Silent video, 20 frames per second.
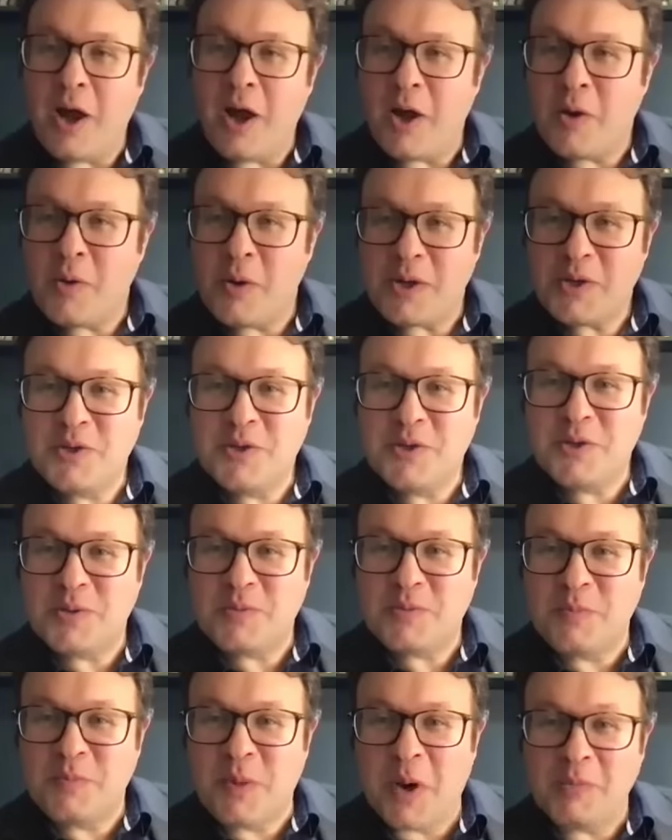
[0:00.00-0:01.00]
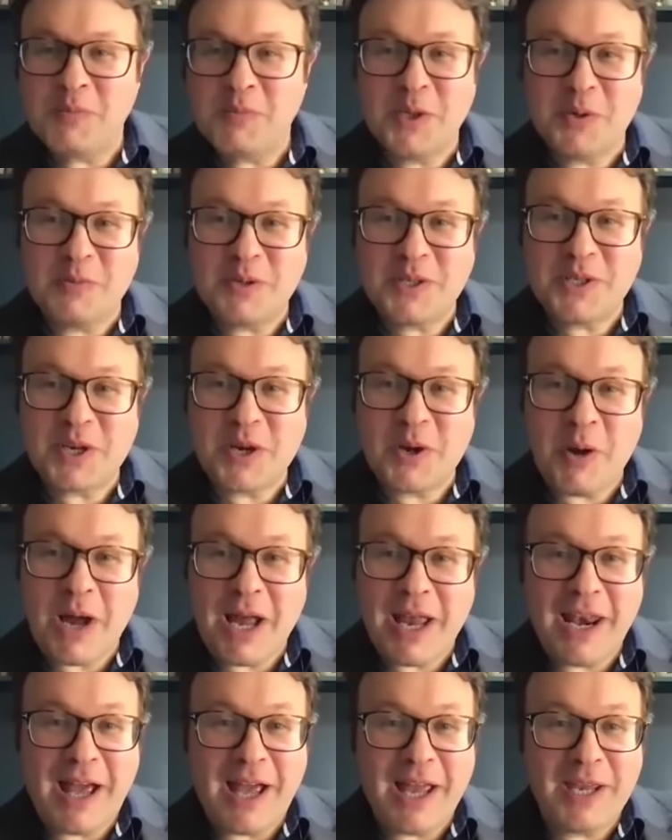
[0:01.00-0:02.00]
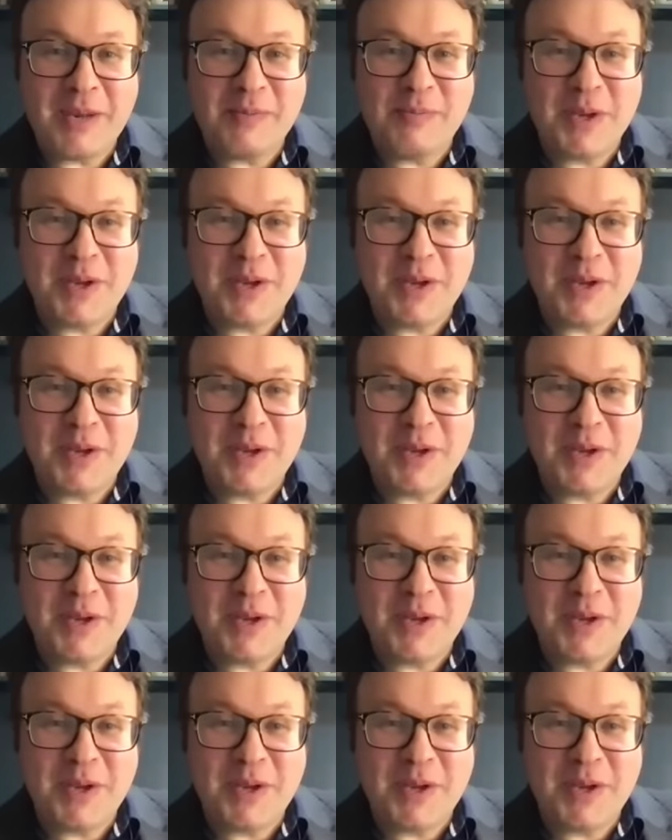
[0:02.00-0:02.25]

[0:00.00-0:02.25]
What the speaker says: Questions popped up, which I quite like,